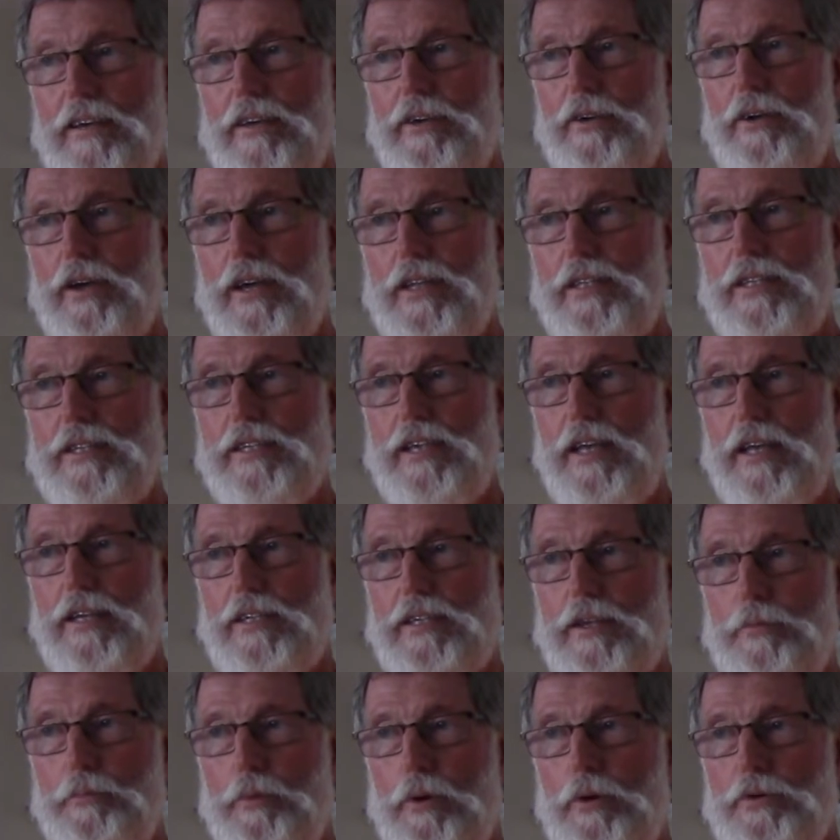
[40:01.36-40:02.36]
you can say,
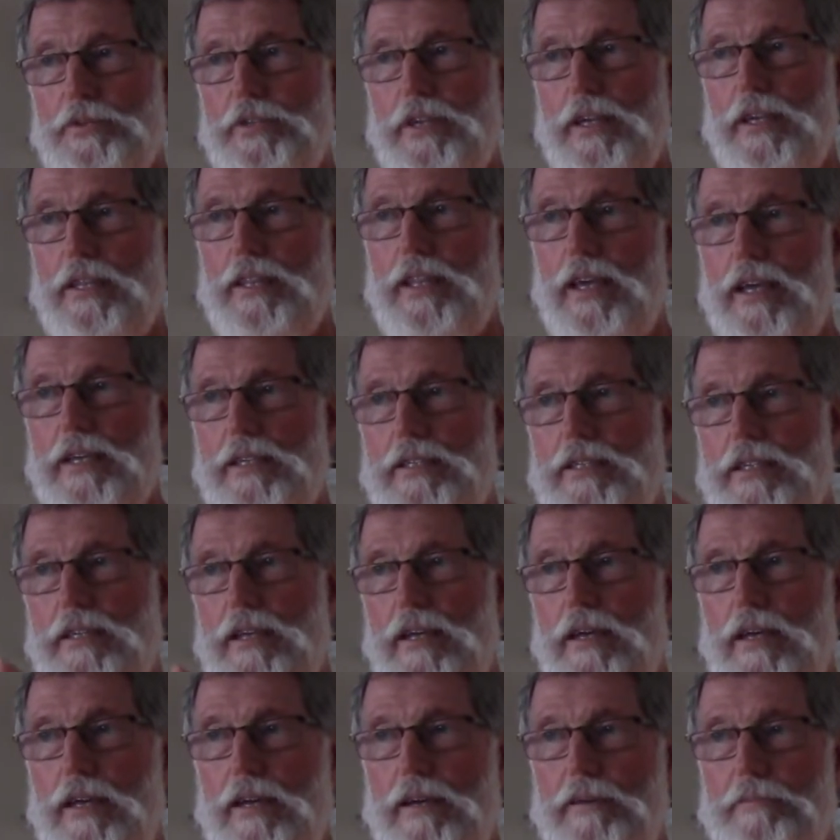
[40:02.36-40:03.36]
supposing there's,
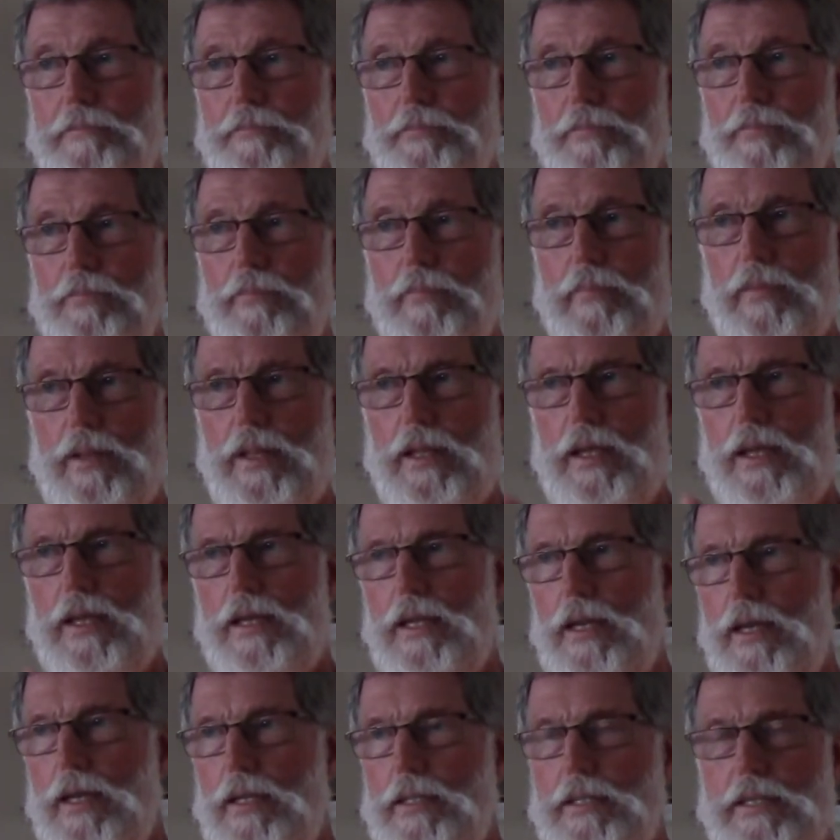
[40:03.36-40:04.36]

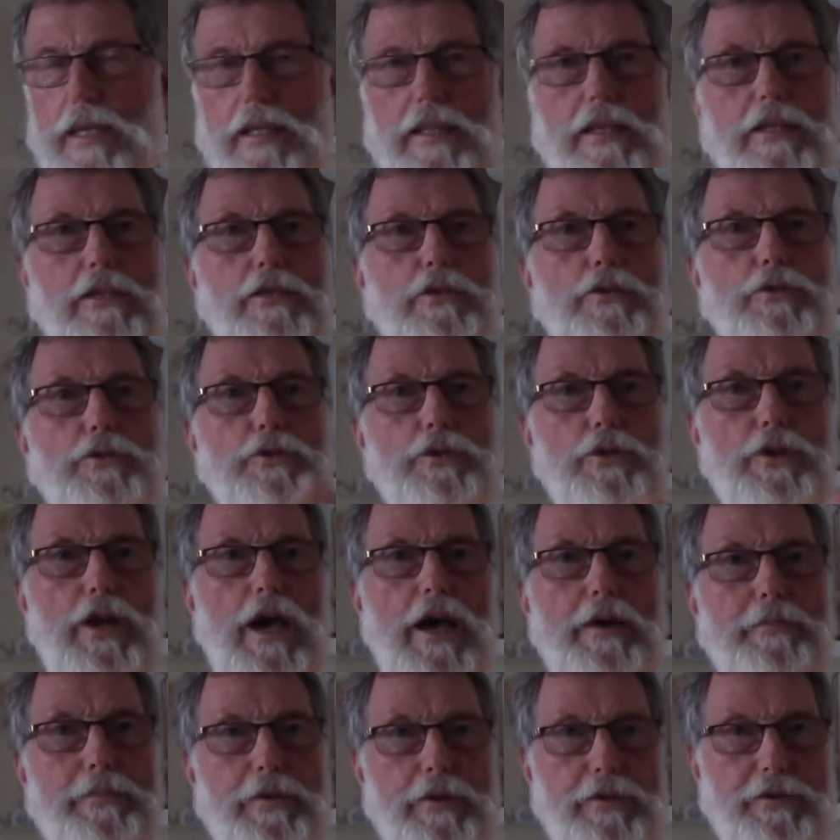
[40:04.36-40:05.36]
let's say there's a
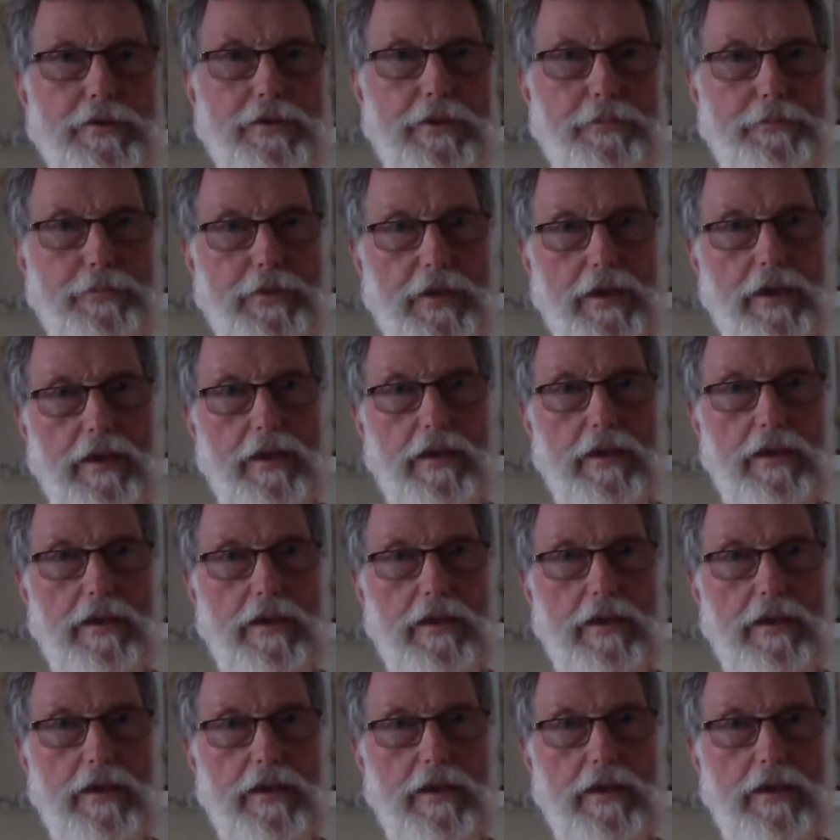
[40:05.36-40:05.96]
tsunami or something.